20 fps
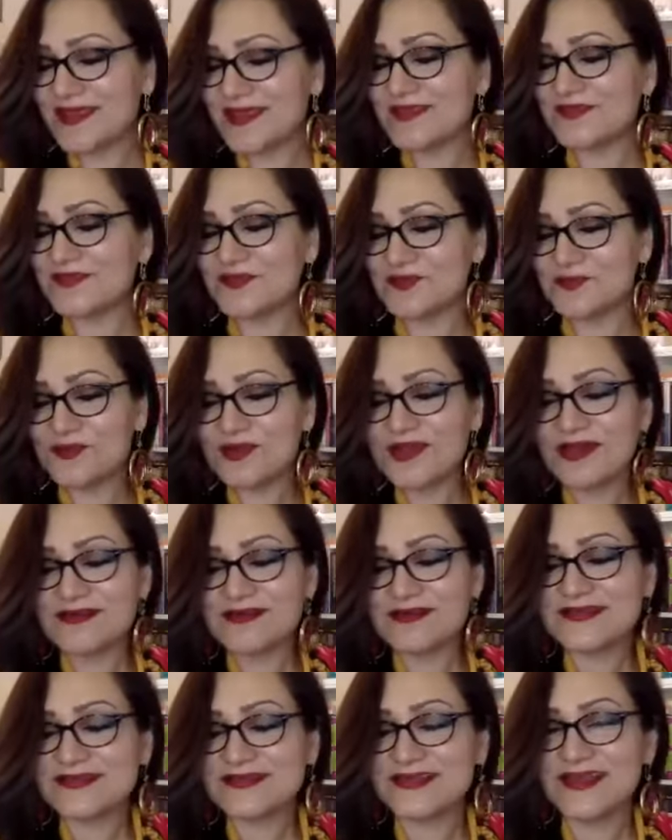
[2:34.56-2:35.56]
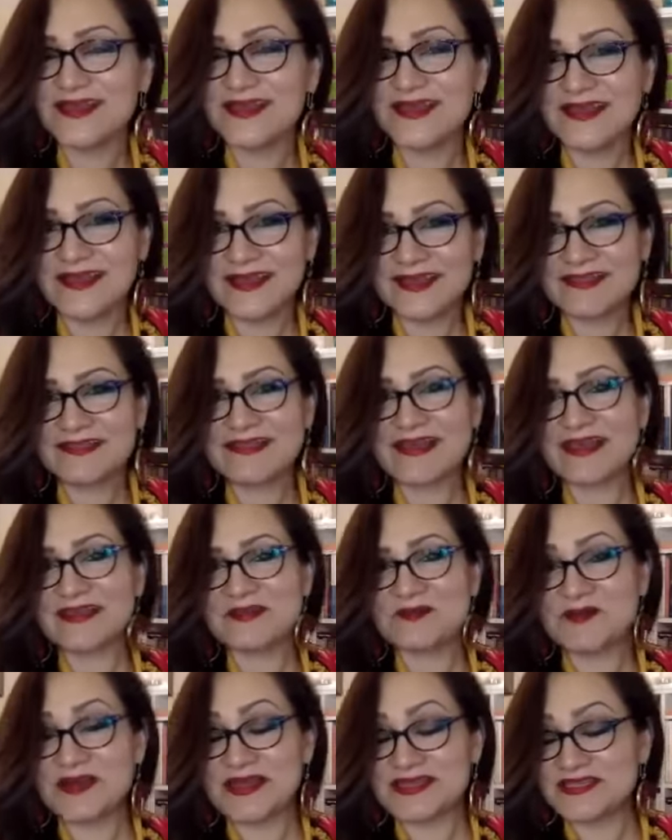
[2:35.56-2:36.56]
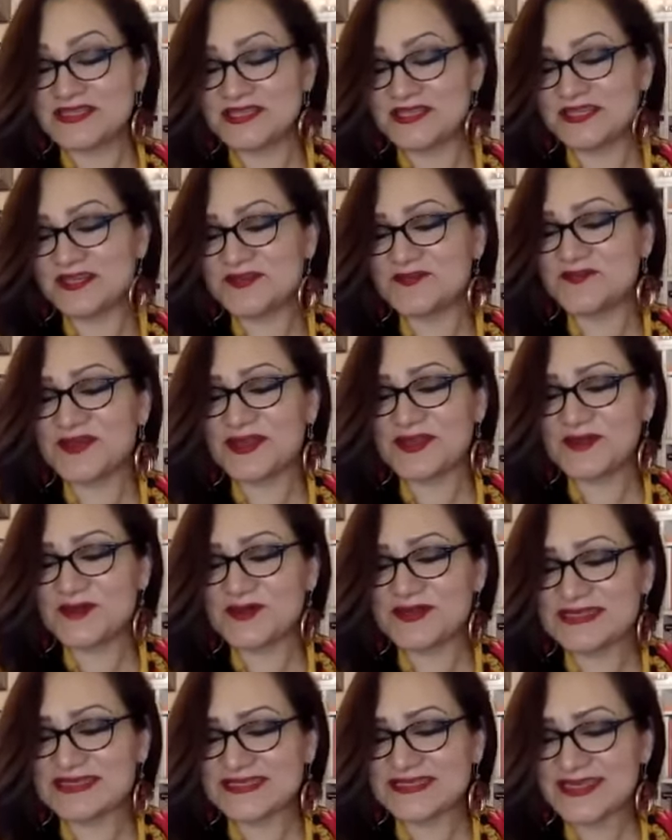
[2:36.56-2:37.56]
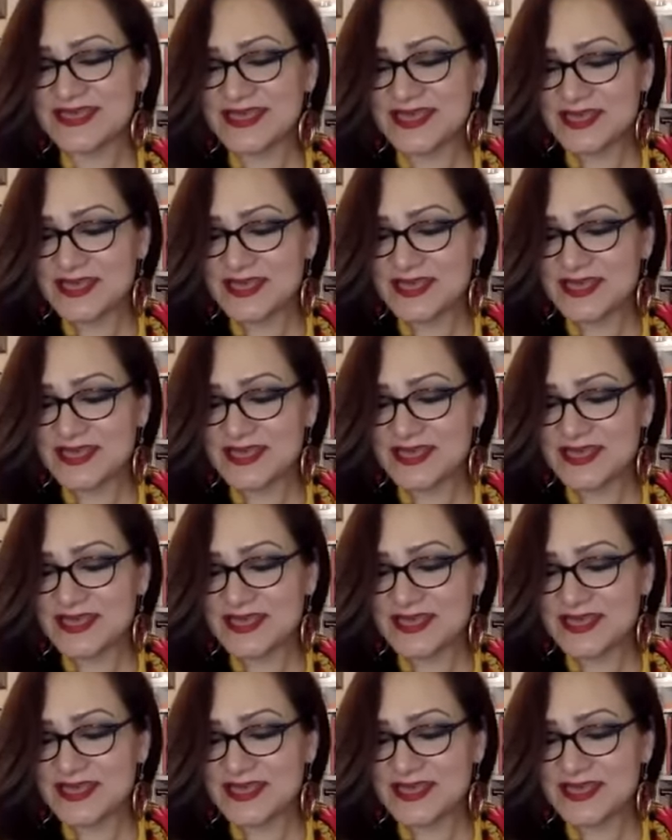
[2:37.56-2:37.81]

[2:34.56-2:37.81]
guess you would ask that question, because